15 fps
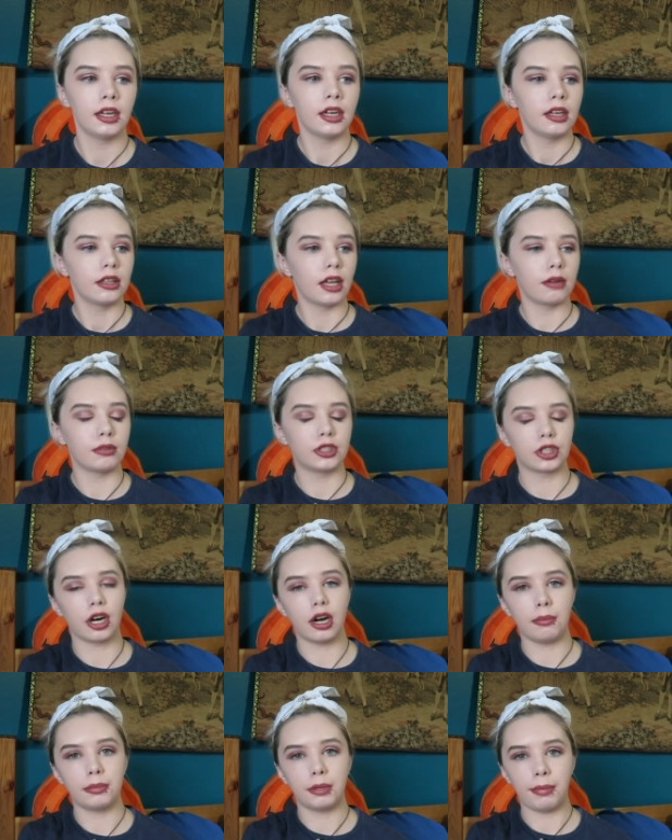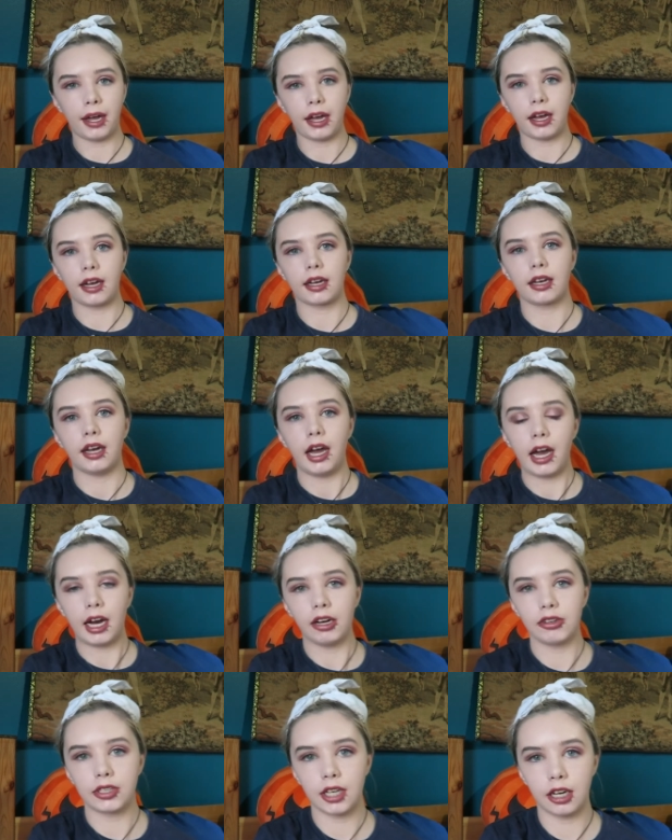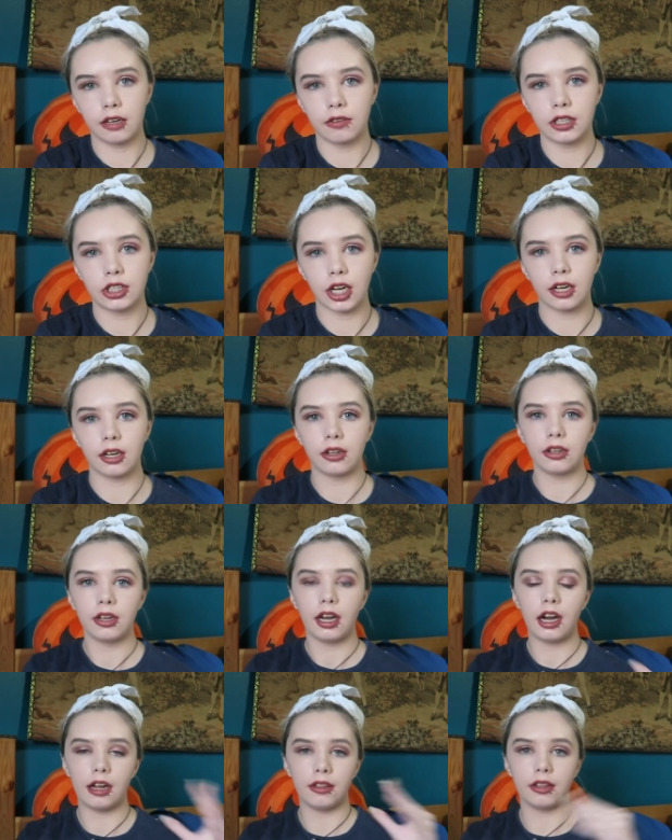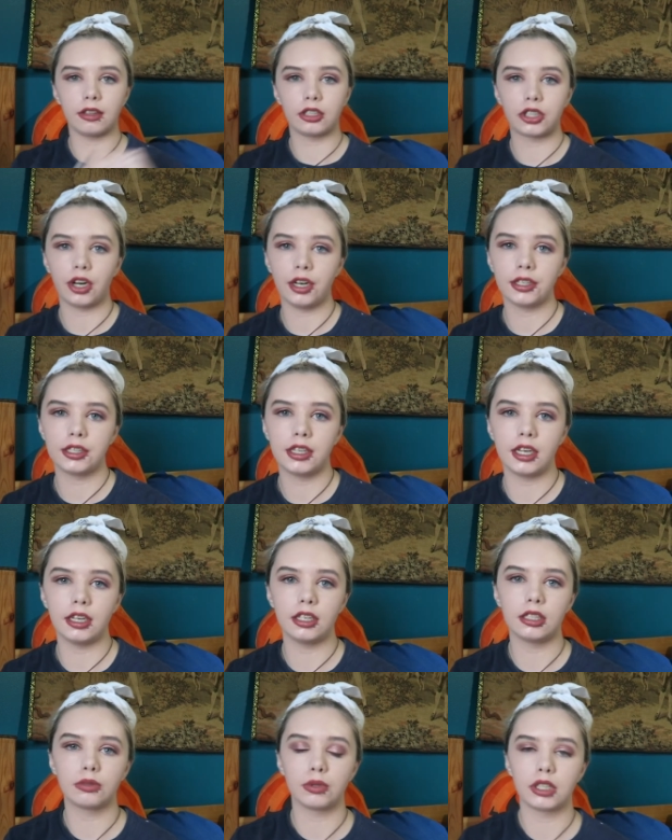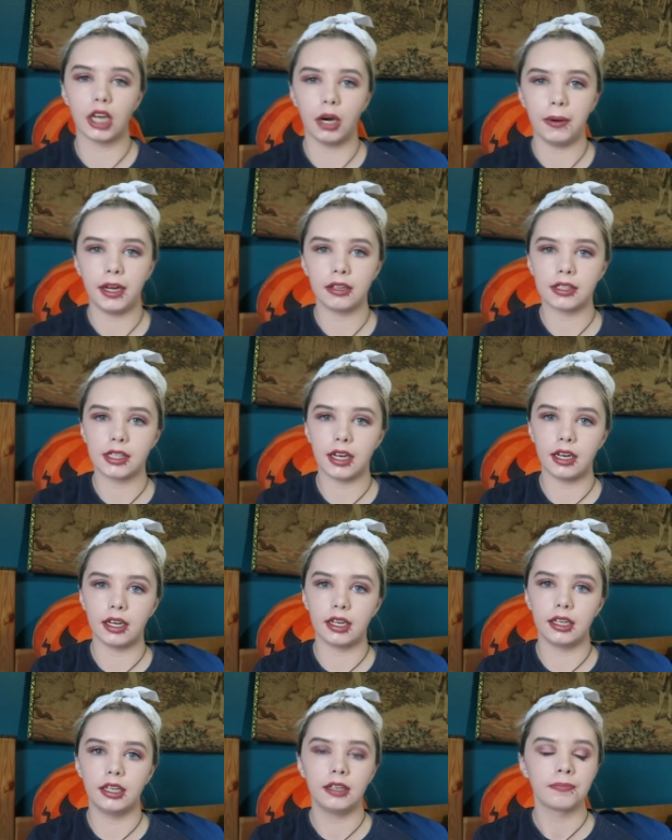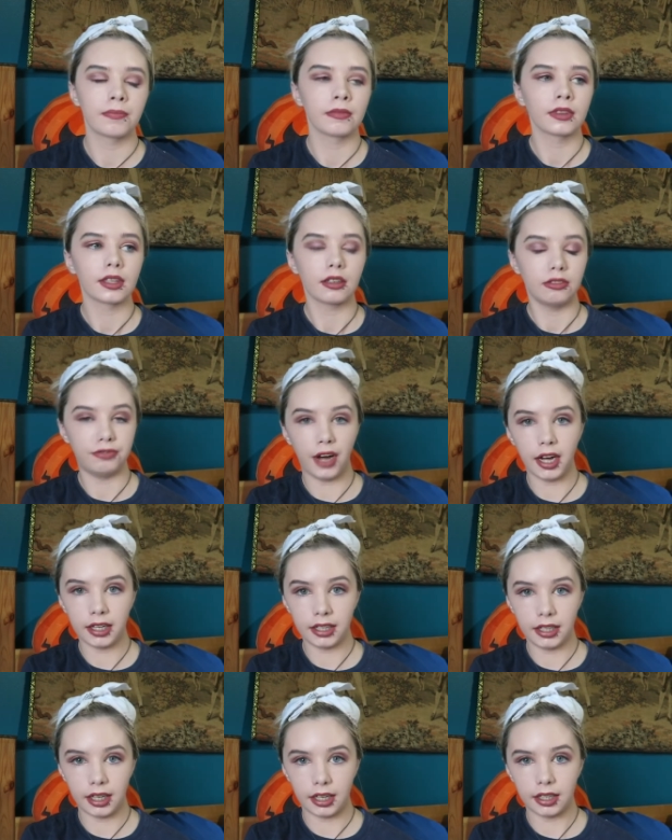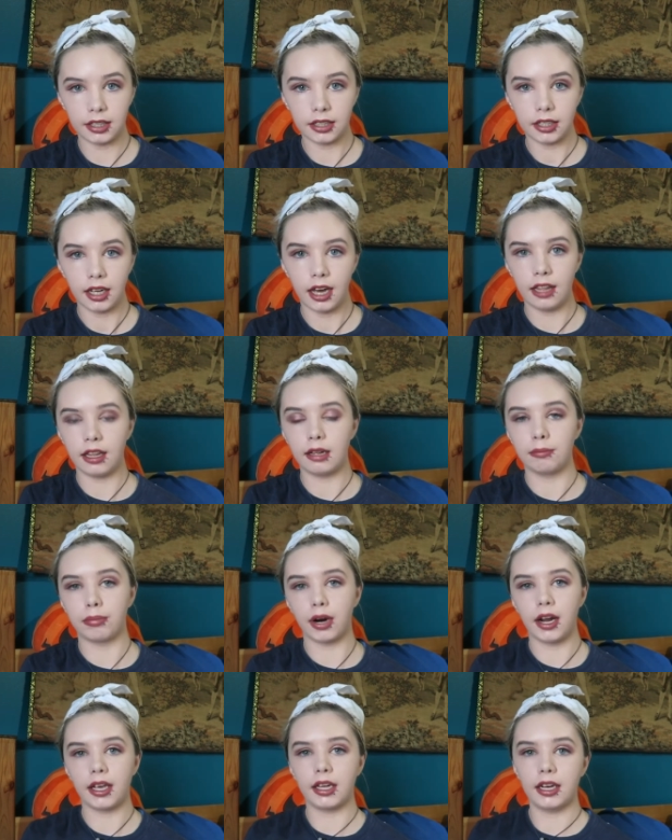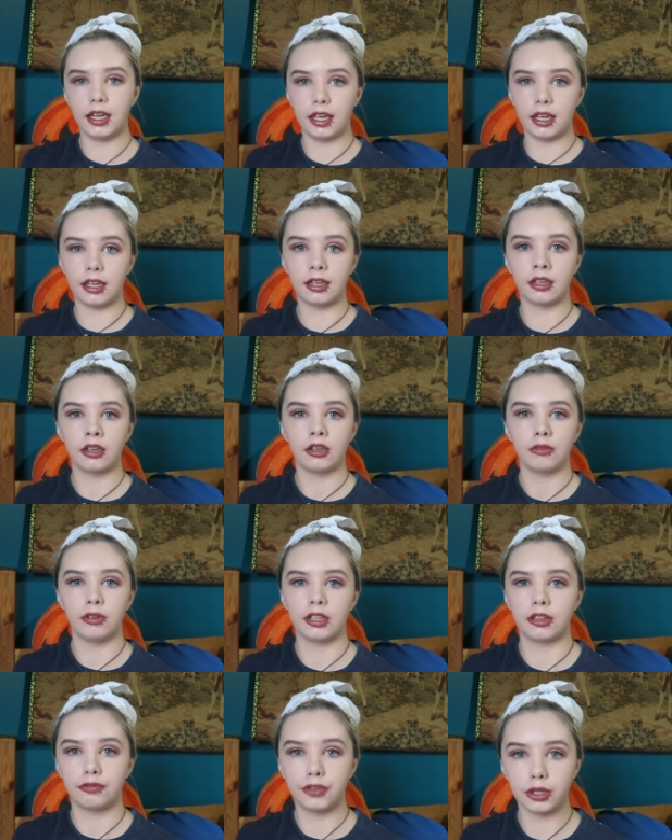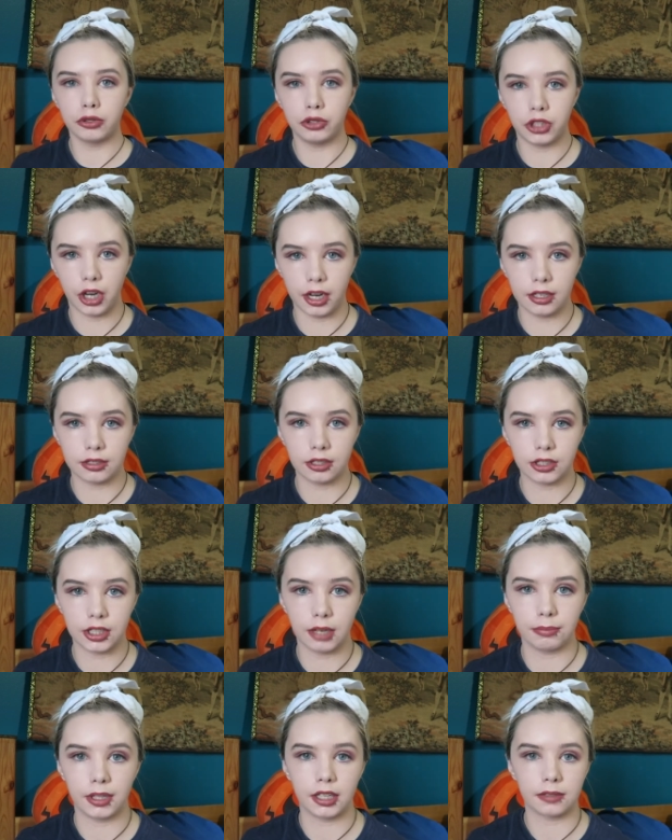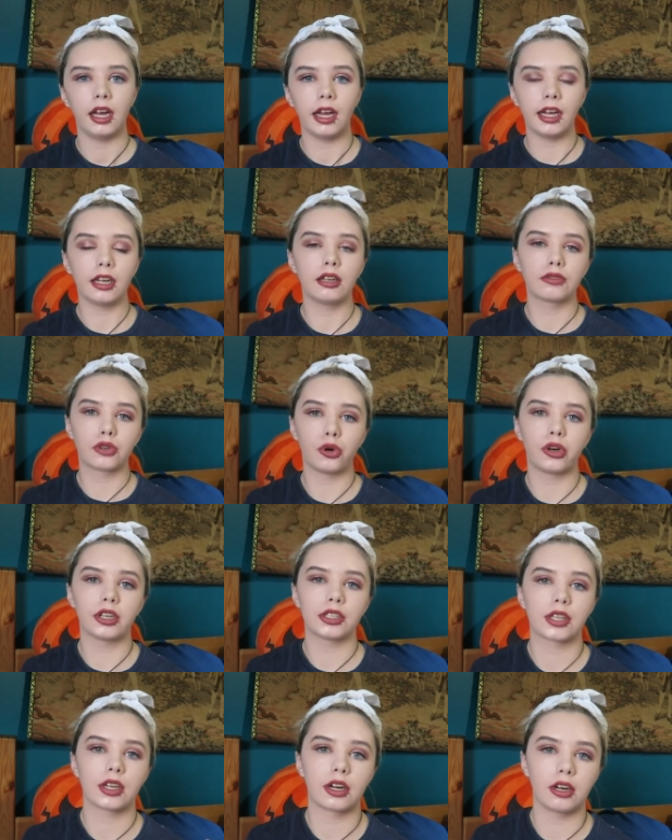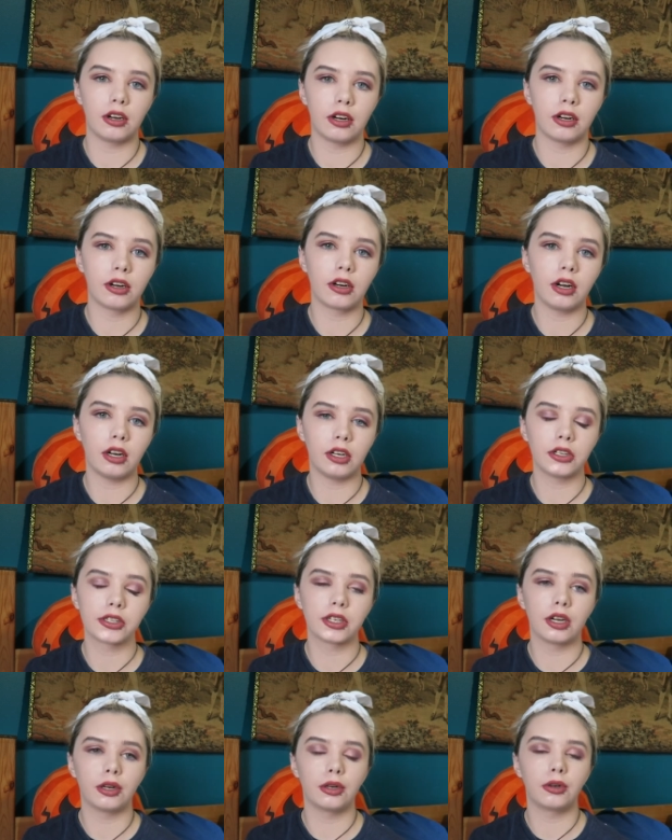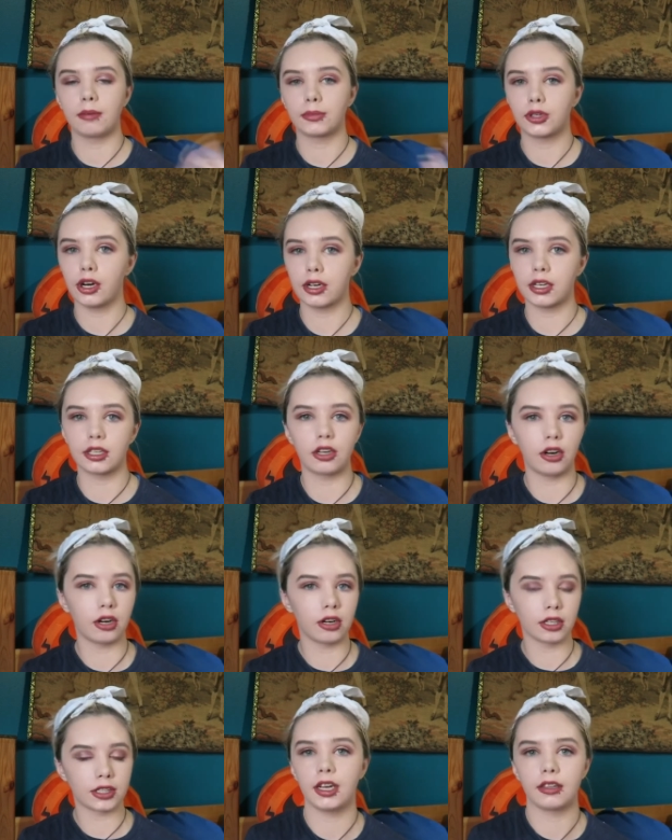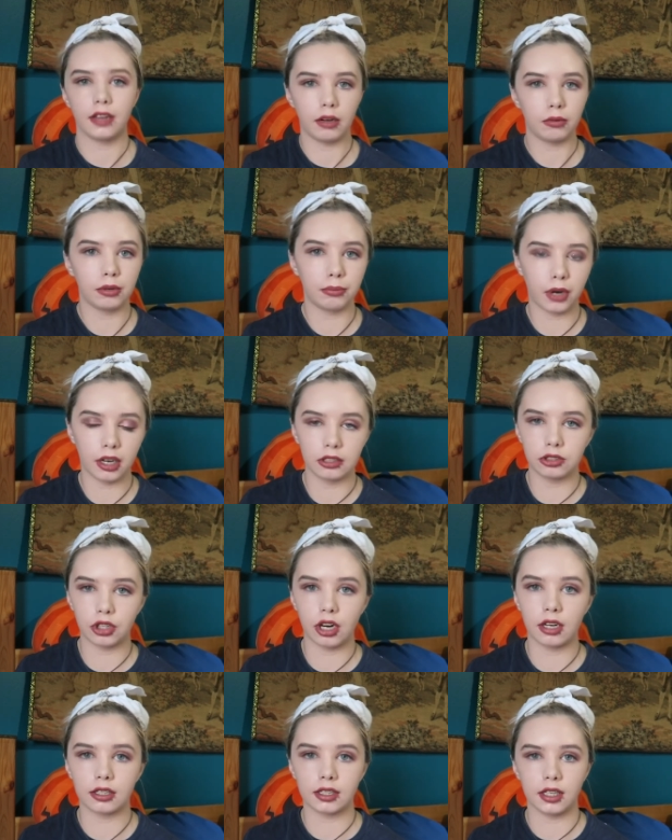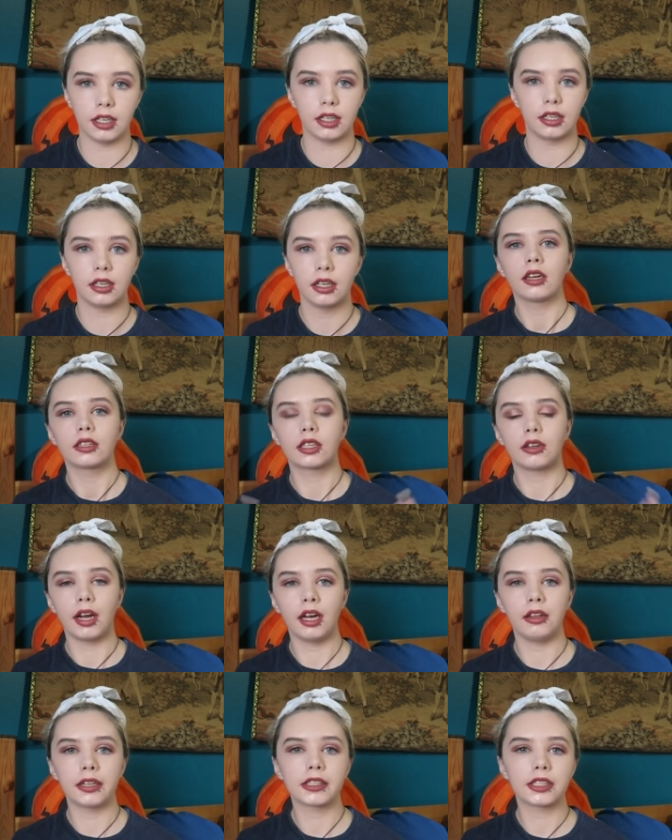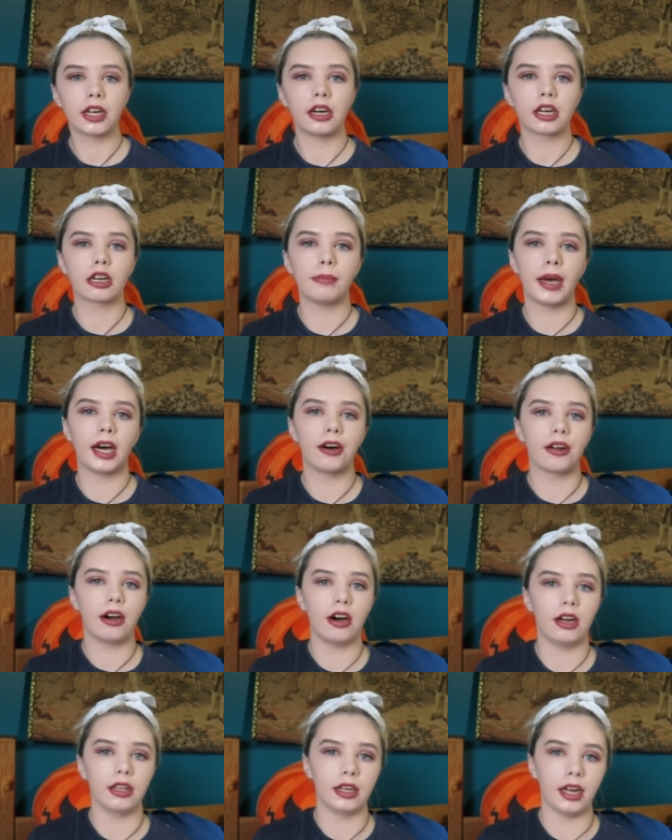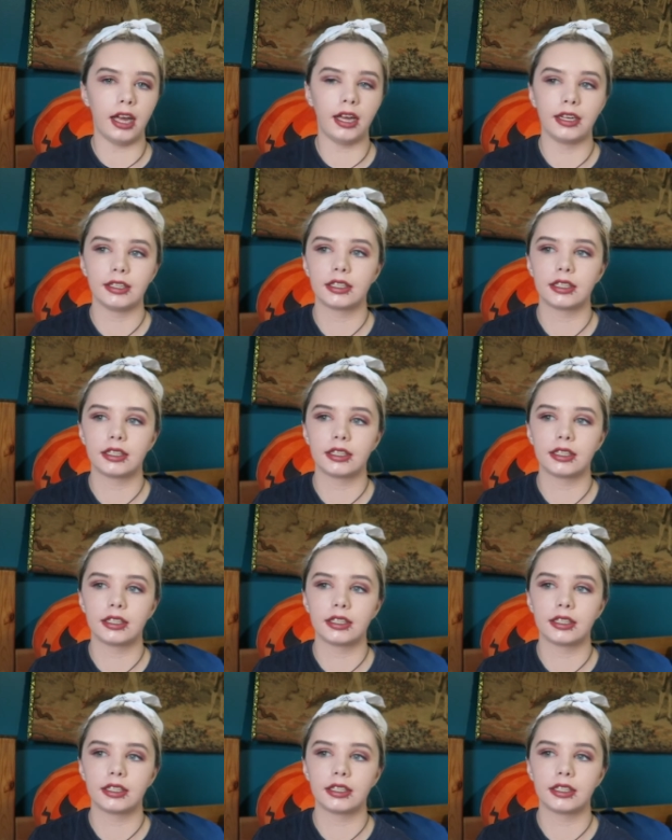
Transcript: They would drop the bag outside of the jail, and then the trustees would go outside, find it, and then bring it in with the food trays or something. And of course, there are also crooked guards that would bring drugs in. So now let's talk about holidays.